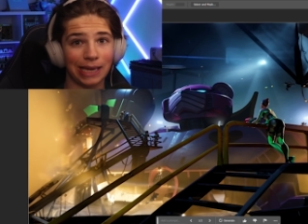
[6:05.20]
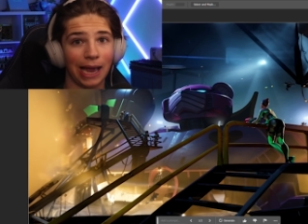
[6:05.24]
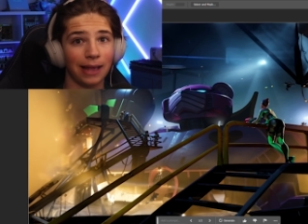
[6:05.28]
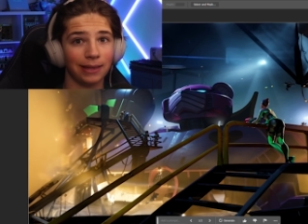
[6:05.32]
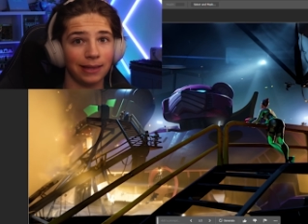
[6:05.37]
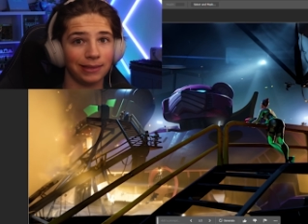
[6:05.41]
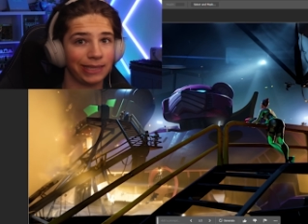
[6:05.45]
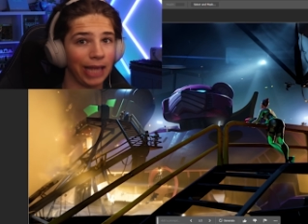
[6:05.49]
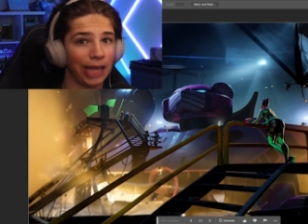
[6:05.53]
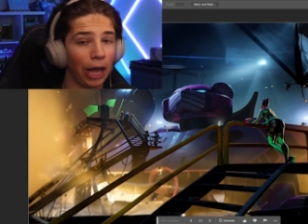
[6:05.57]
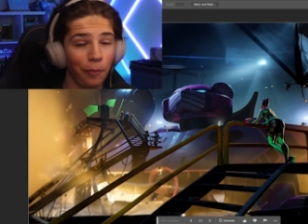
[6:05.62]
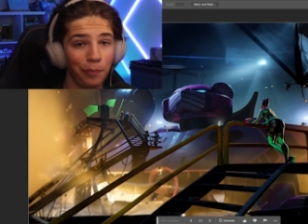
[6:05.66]

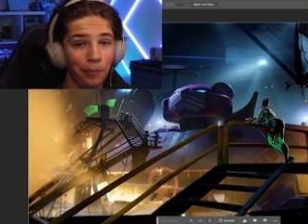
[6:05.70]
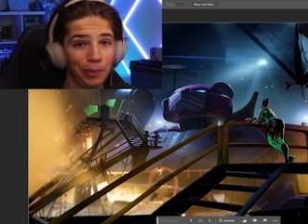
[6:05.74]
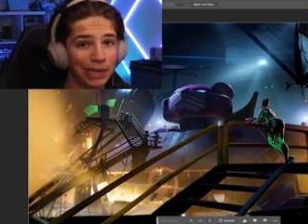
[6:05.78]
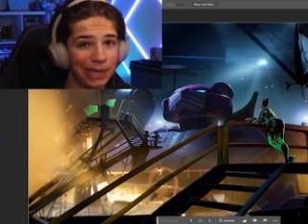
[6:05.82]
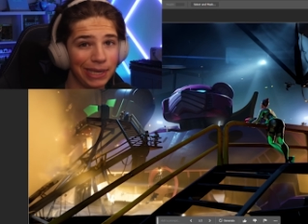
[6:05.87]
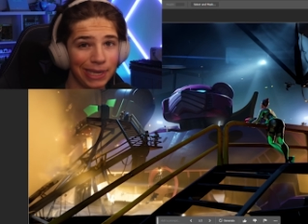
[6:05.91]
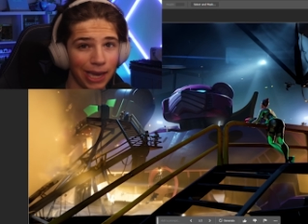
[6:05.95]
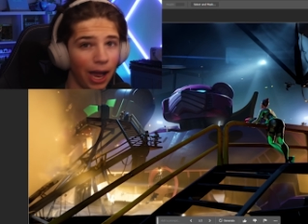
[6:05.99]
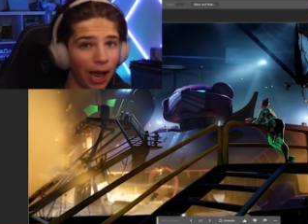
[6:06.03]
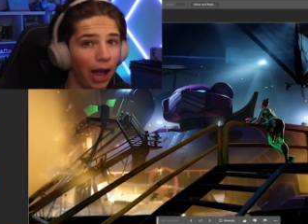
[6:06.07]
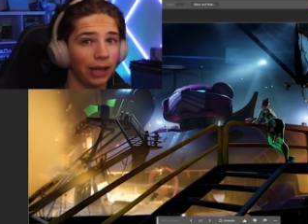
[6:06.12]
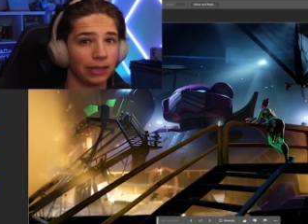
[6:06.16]
10s. That would be
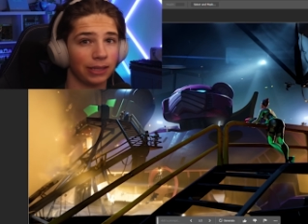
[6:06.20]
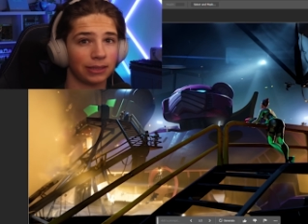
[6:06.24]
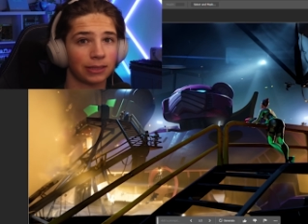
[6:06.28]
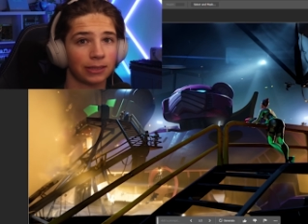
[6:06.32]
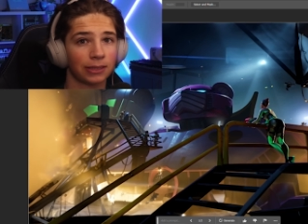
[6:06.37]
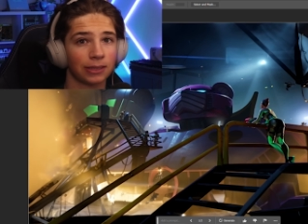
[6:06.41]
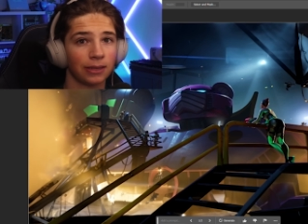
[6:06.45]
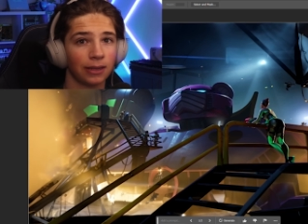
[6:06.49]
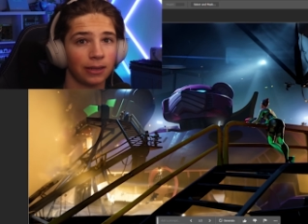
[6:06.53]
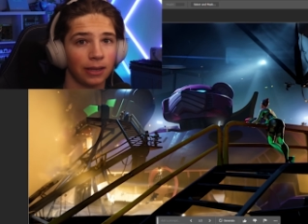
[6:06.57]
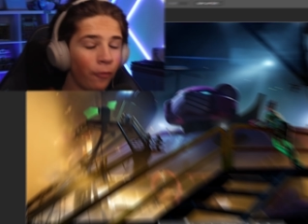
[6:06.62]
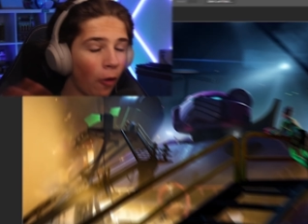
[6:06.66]

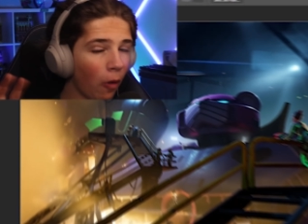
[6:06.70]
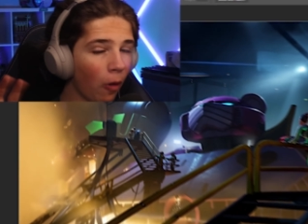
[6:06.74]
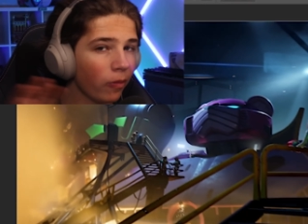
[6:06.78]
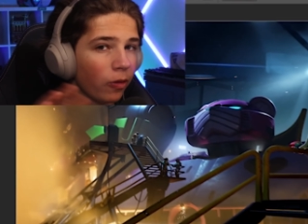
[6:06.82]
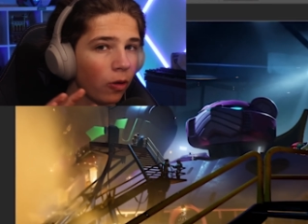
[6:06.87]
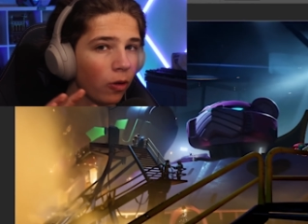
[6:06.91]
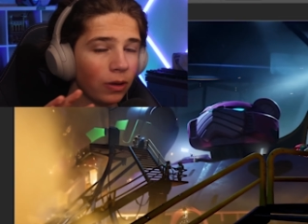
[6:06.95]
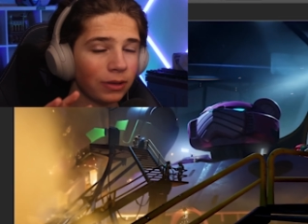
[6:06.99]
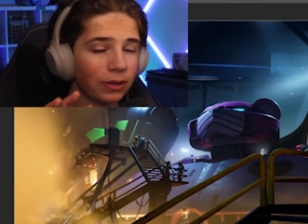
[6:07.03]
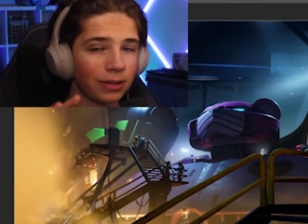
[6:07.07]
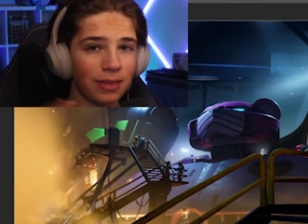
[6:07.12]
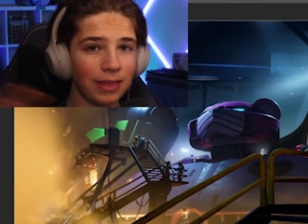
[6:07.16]
nuts. Before
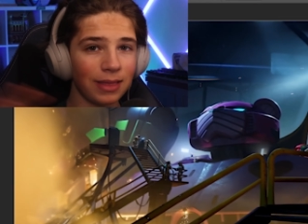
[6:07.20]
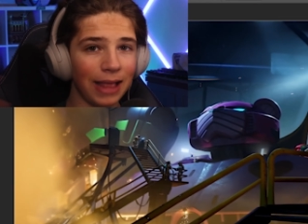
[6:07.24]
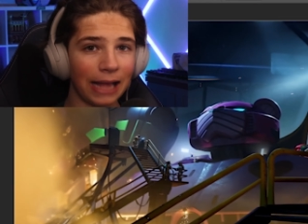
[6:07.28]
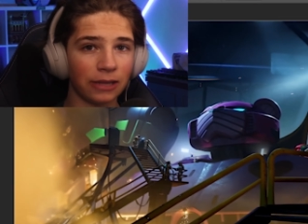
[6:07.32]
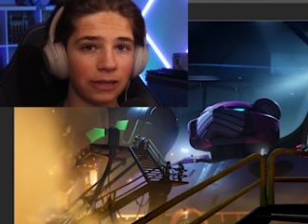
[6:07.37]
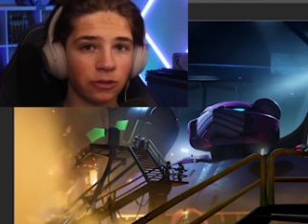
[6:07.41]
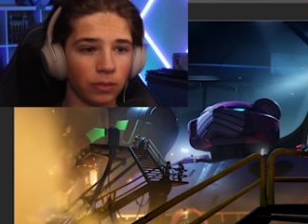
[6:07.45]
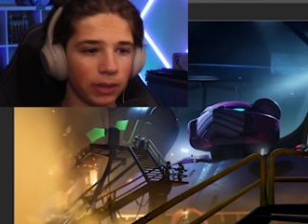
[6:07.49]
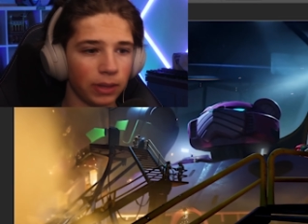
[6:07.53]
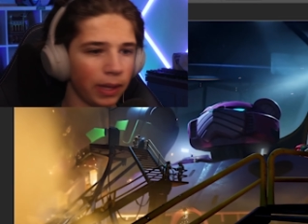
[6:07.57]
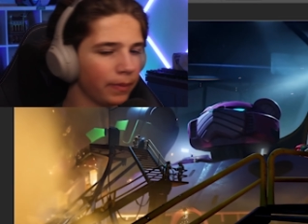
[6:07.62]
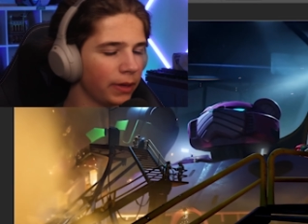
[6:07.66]
we go into the
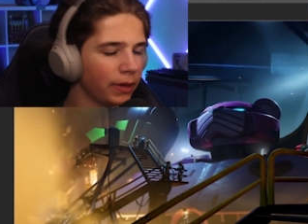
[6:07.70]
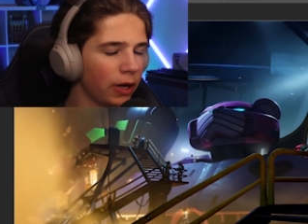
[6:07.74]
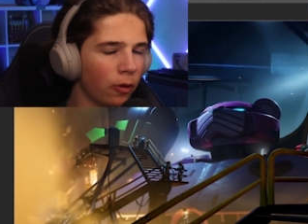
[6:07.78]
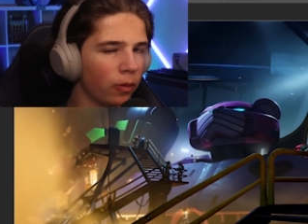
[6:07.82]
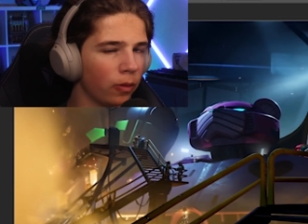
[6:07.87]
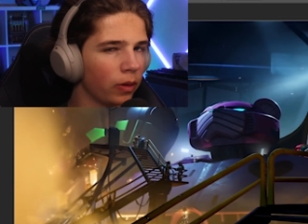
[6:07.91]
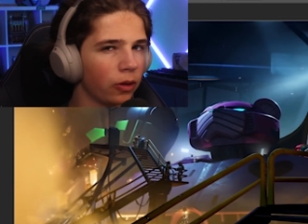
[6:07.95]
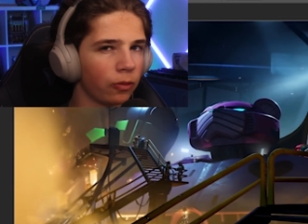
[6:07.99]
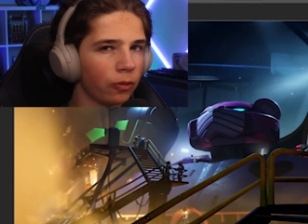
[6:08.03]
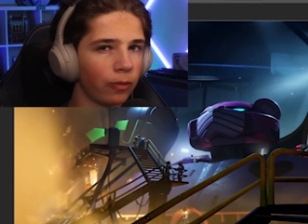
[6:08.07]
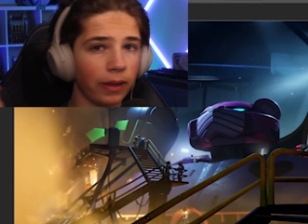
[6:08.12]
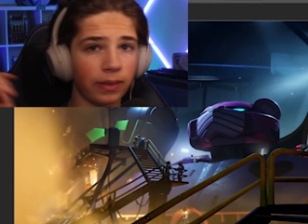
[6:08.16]
last one, let me know
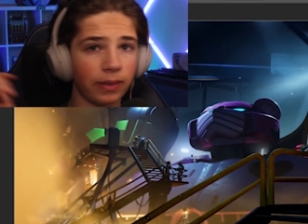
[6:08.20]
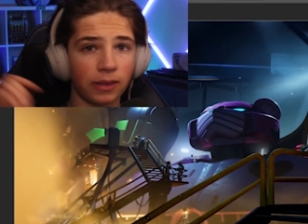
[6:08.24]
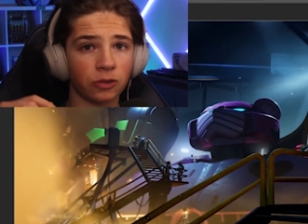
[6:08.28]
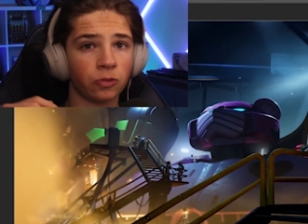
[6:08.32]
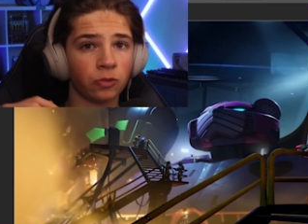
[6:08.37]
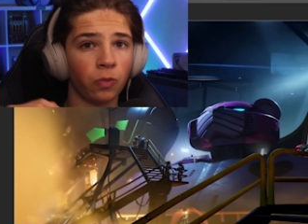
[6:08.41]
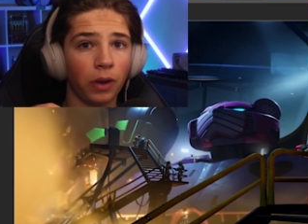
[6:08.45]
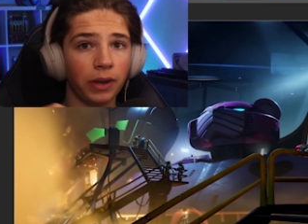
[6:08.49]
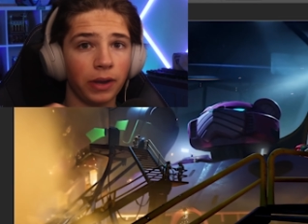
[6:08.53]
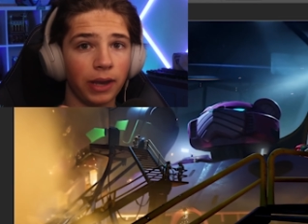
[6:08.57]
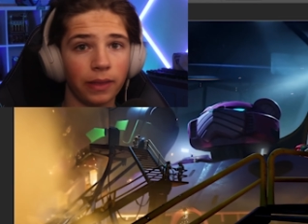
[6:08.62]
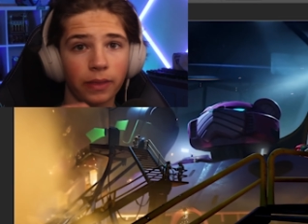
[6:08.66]
what you rate
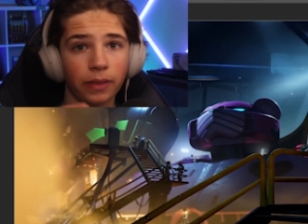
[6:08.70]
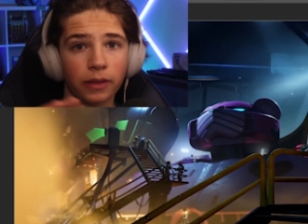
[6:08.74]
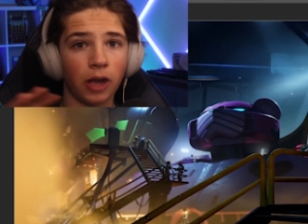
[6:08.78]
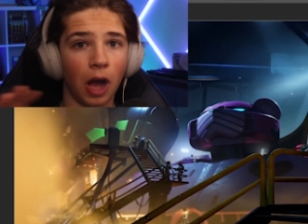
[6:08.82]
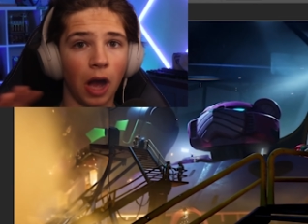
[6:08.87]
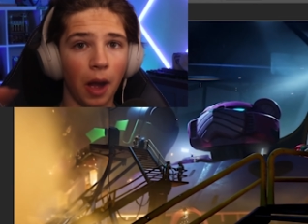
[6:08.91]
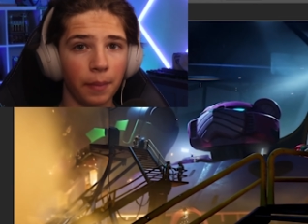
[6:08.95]
this one in the